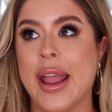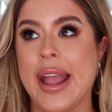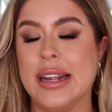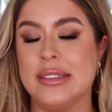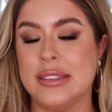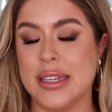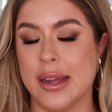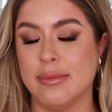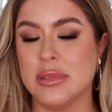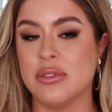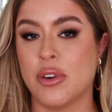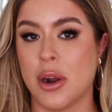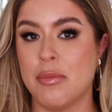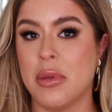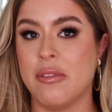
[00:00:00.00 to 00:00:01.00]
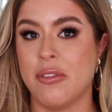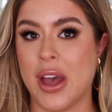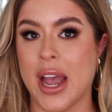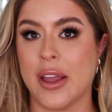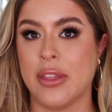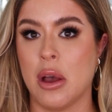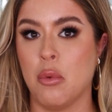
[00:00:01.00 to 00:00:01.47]
it stems from the
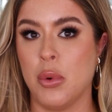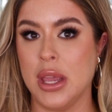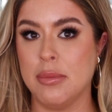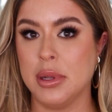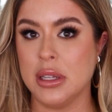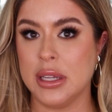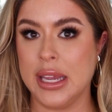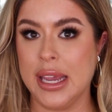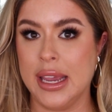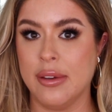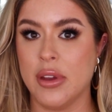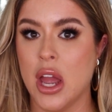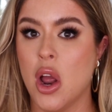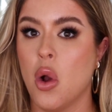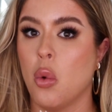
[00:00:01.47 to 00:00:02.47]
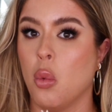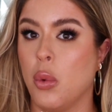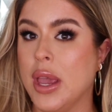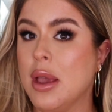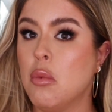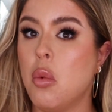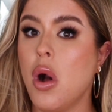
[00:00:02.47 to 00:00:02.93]
fact that we believe
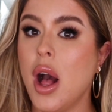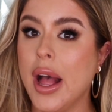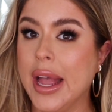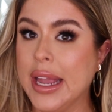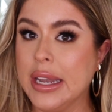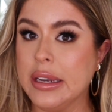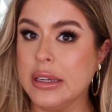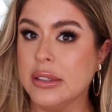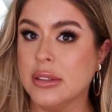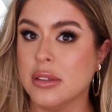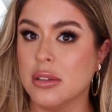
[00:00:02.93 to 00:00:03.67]
we won.